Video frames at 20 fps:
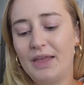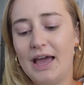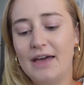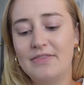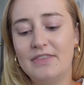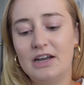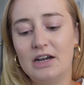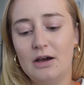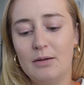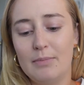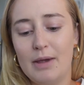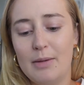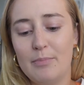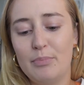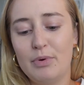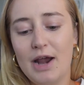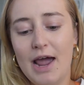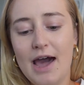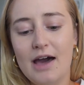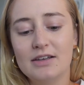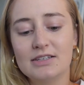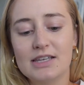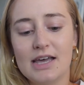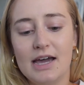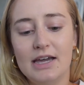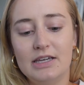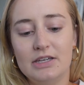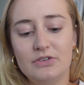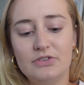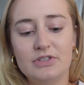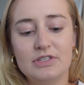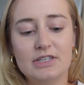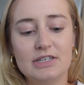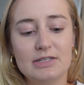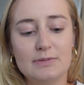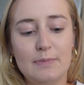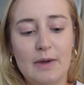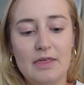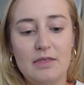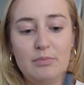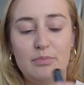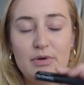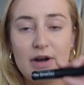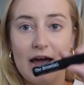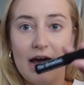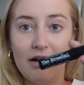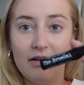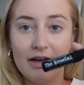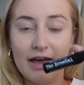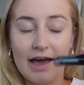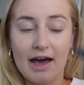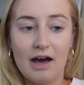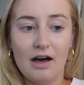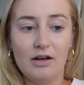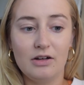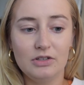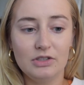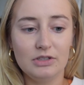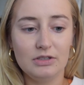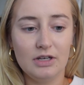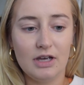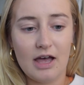And then on my brows, I use this by the Brow Gal.